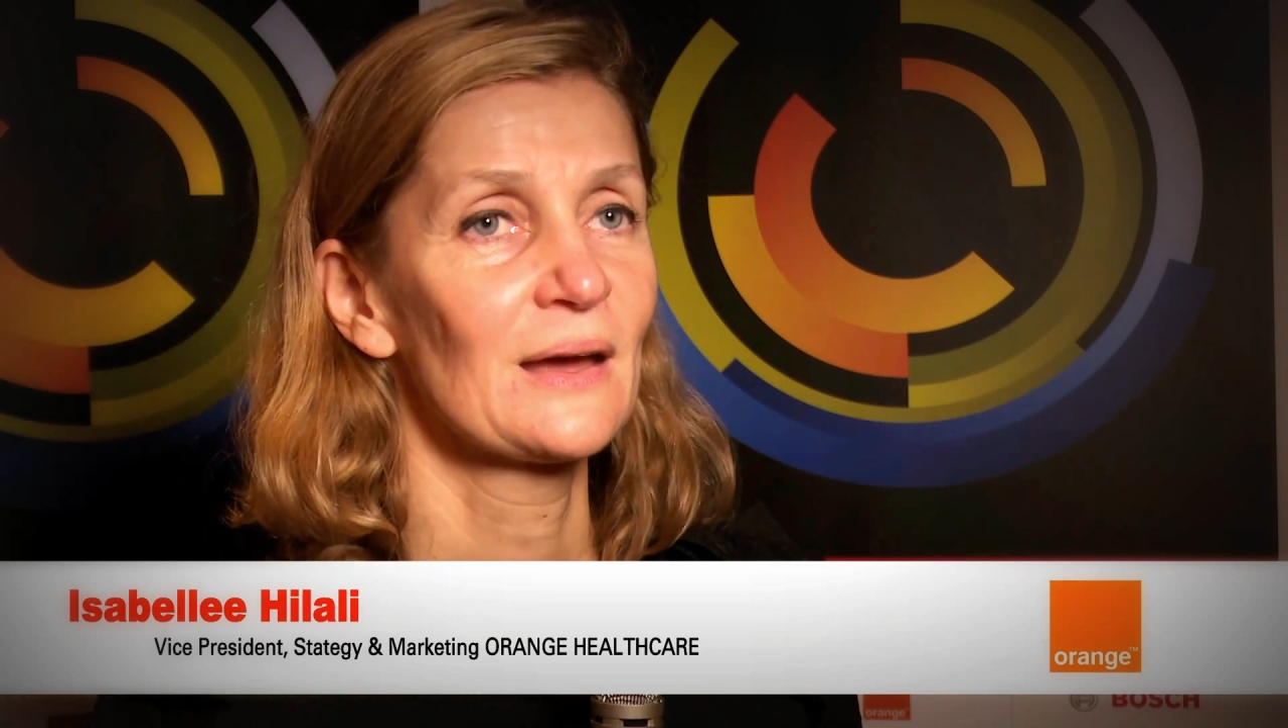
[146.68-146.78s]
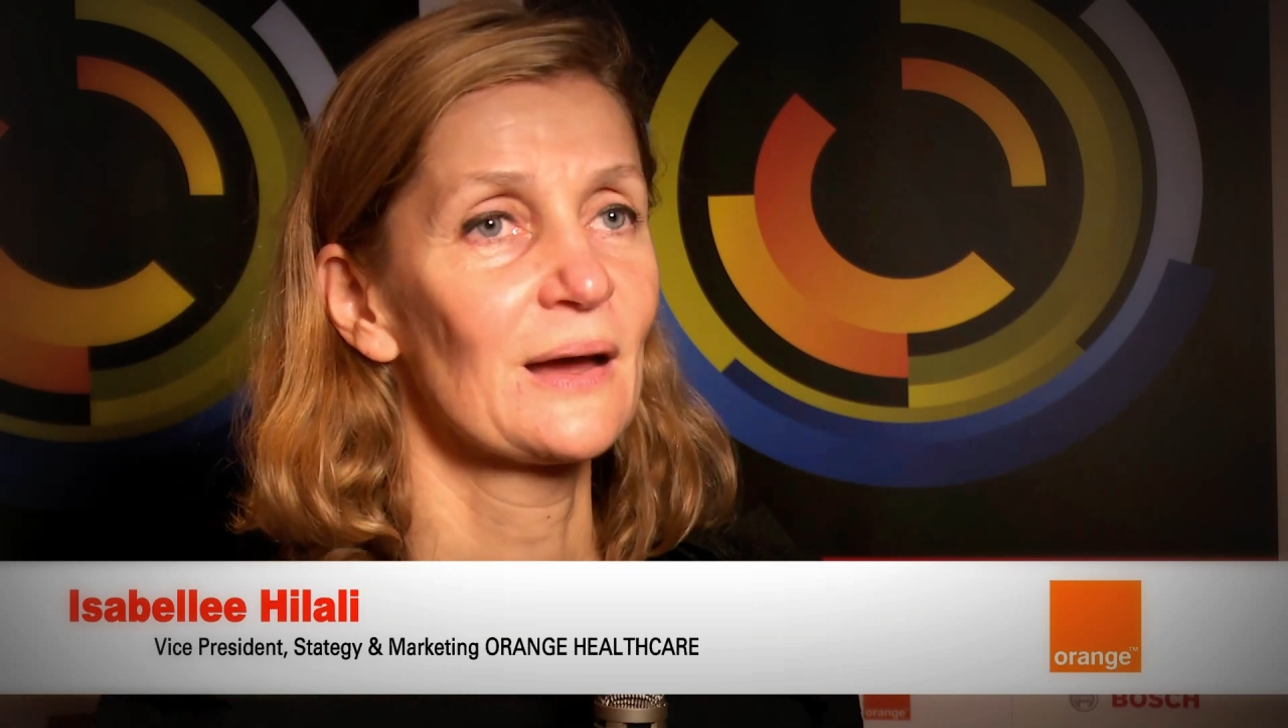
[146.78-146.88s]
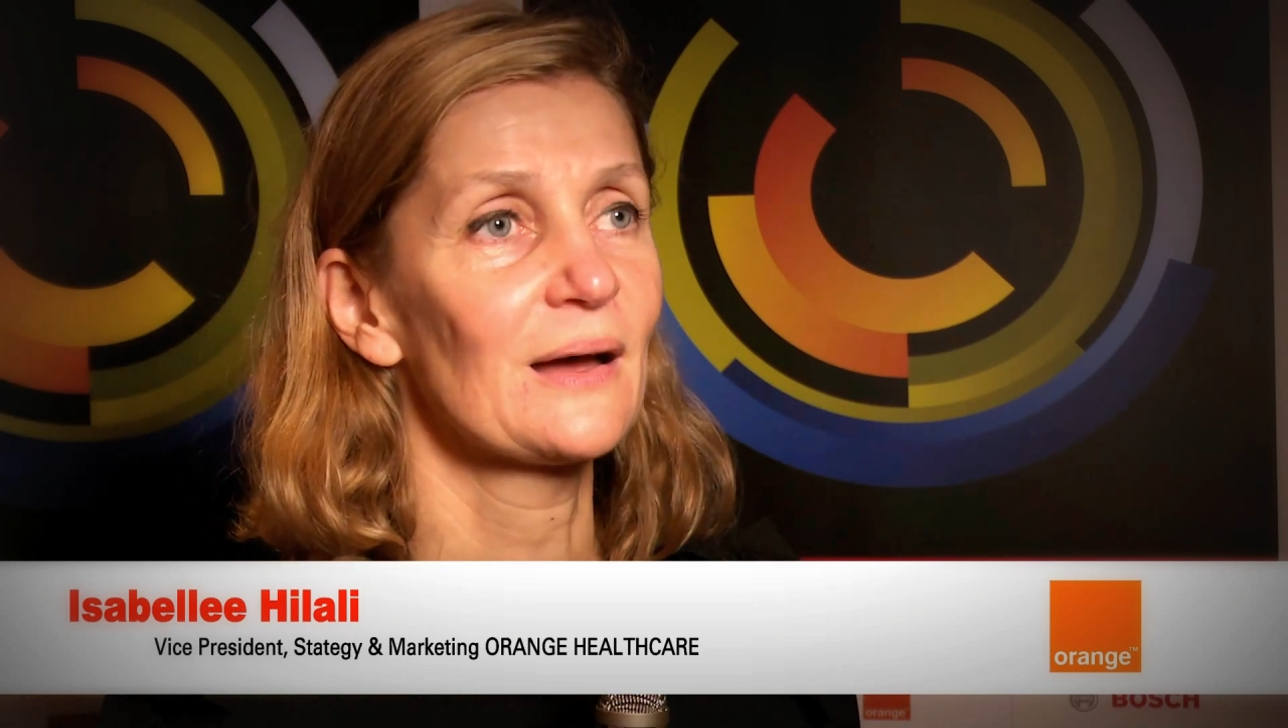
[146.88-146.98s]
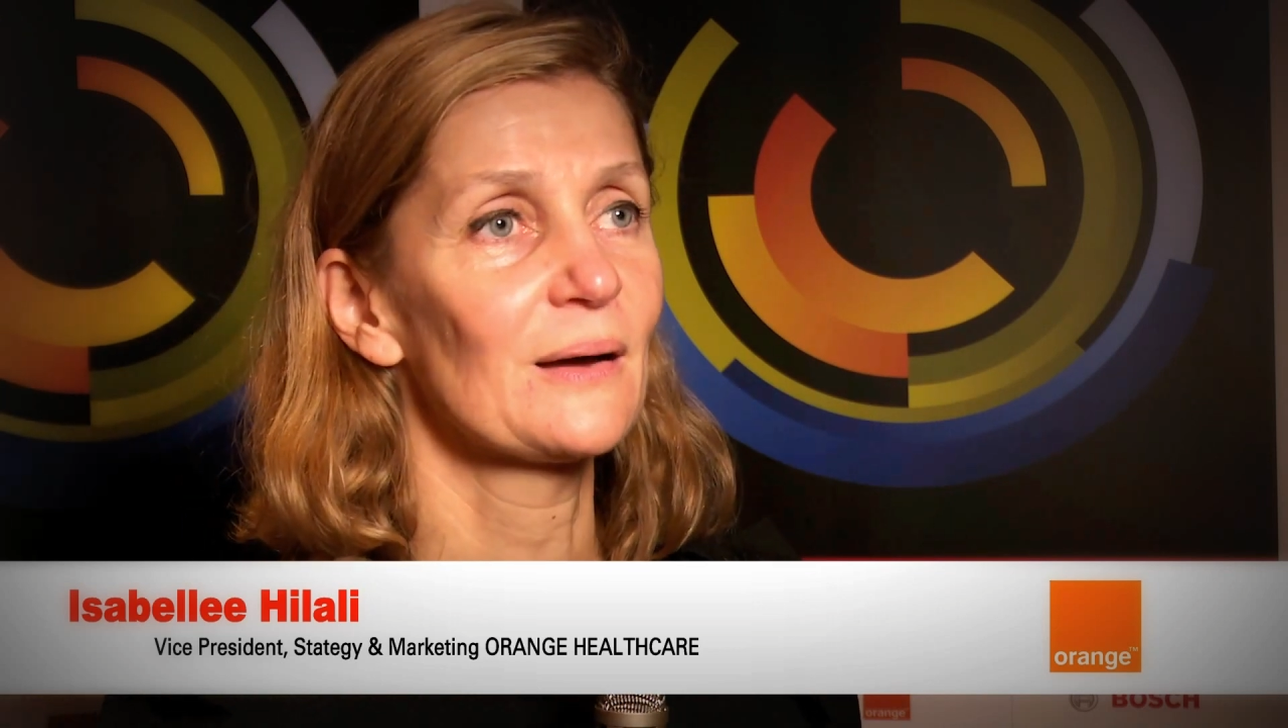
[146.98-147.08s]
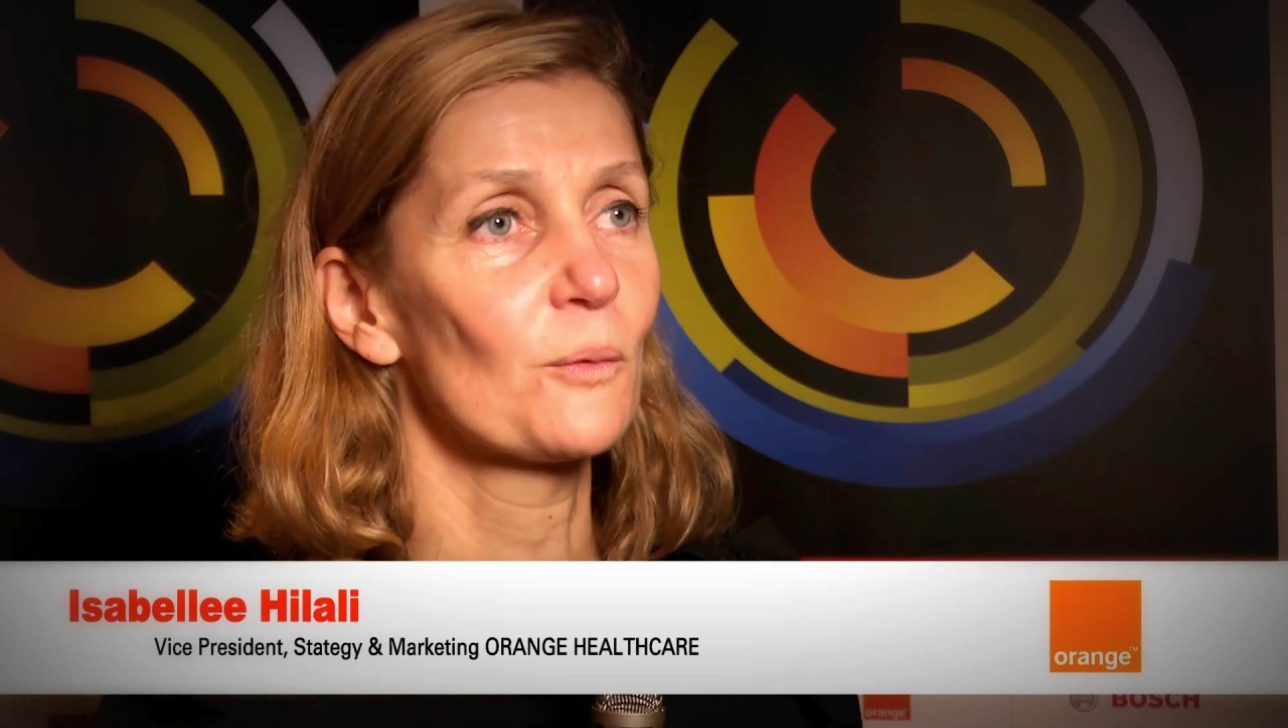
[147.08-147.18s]

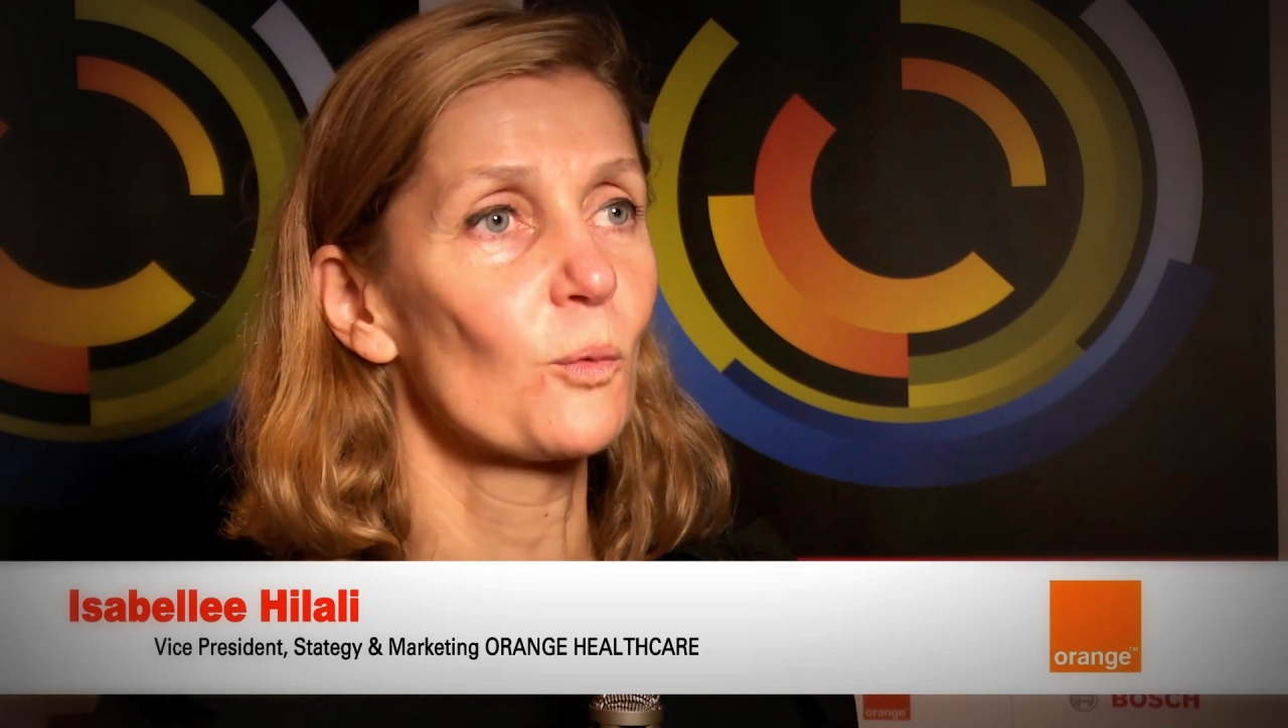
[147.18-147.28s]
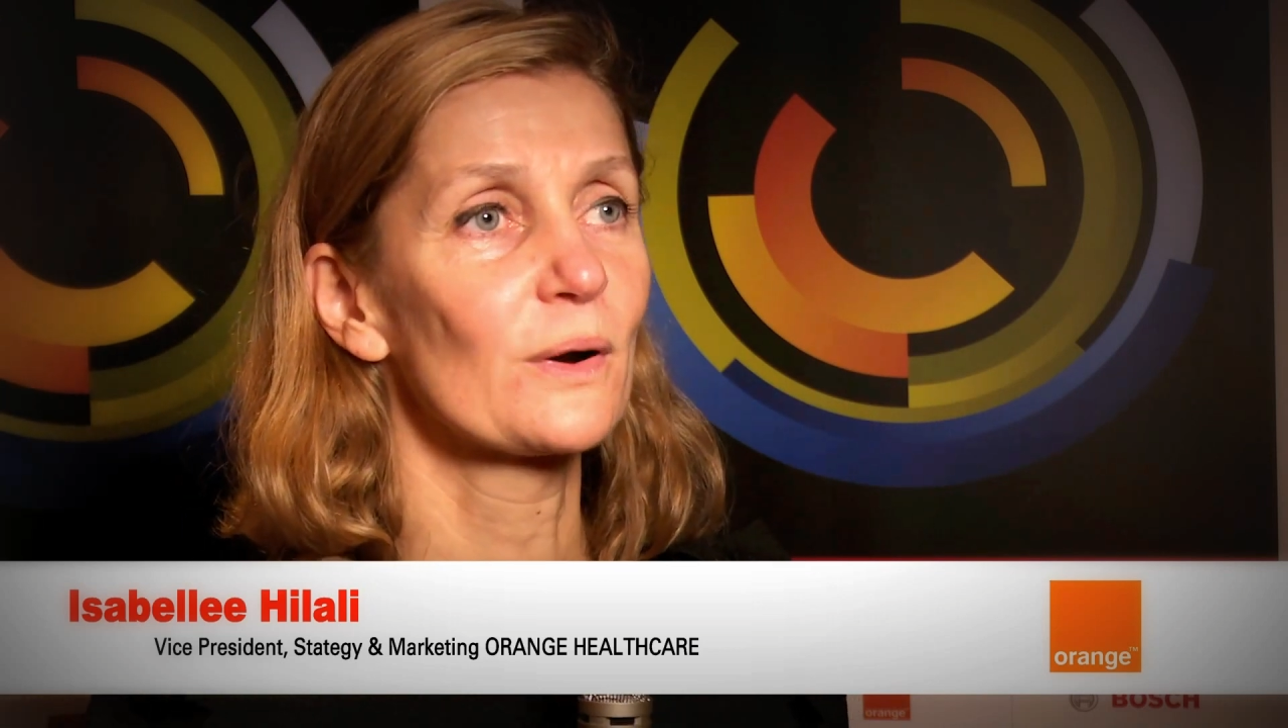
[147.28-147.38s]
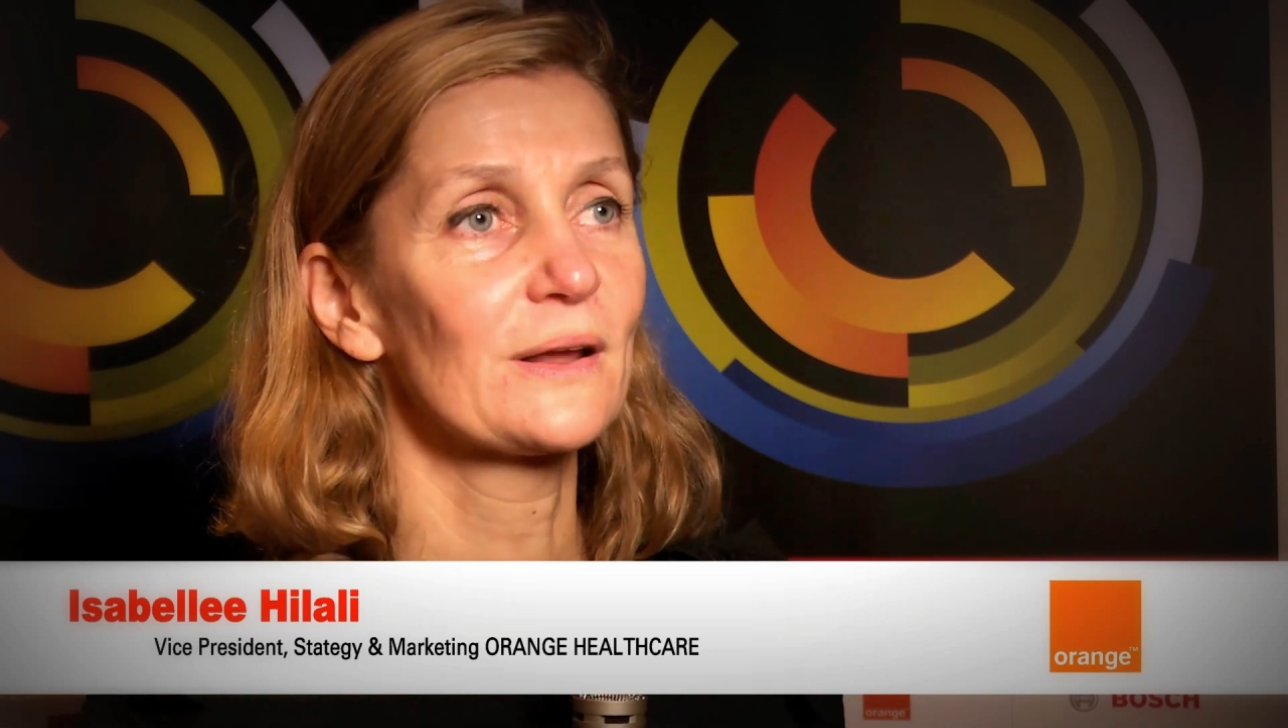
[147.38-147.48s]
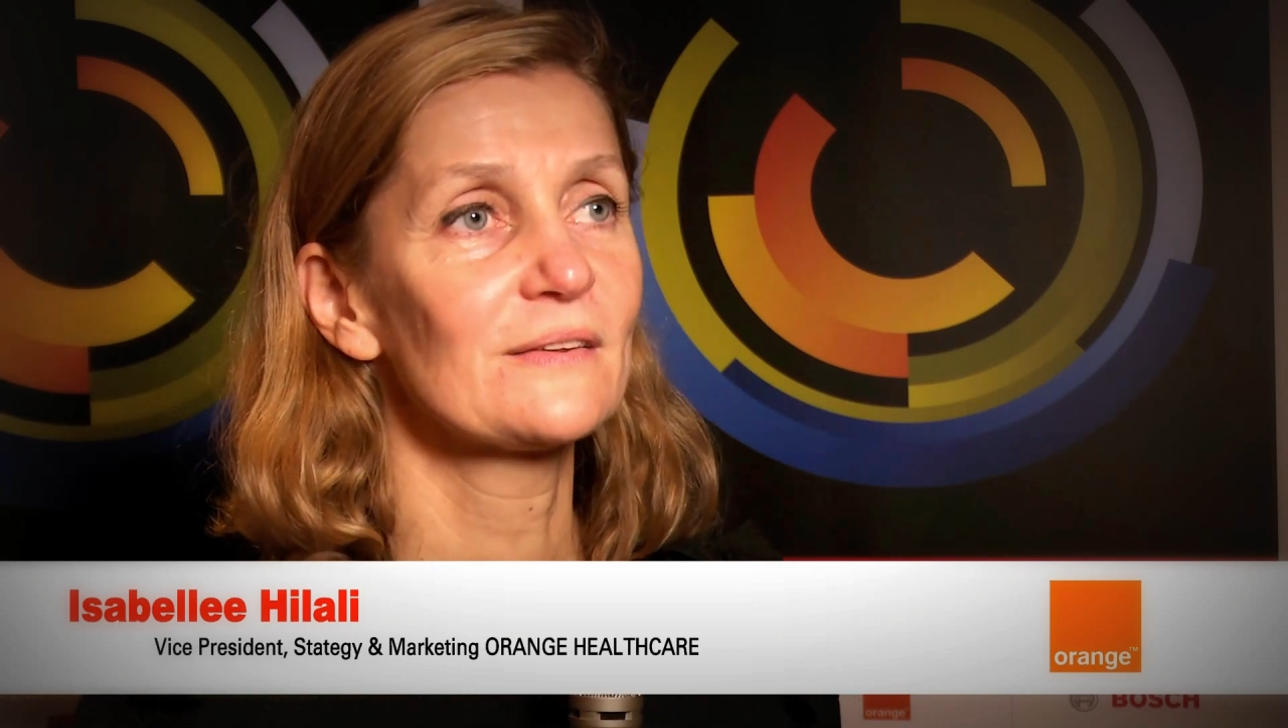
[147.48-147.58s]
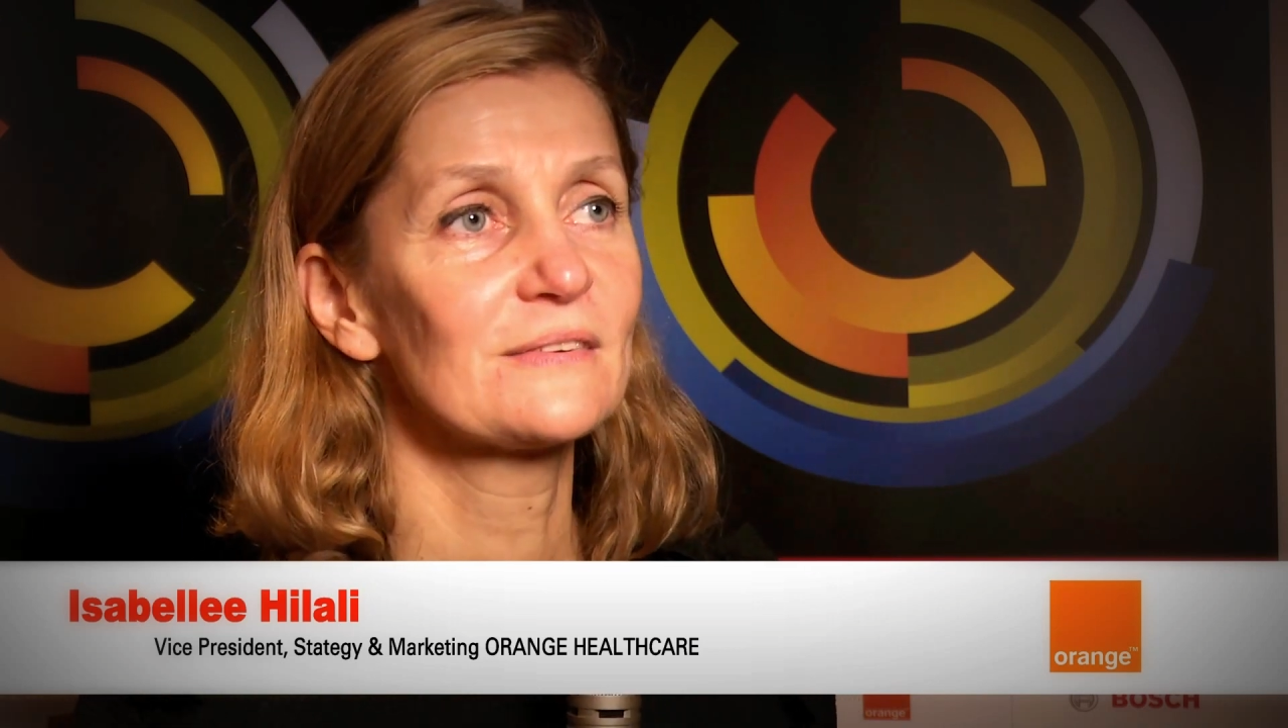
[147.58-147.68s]
What I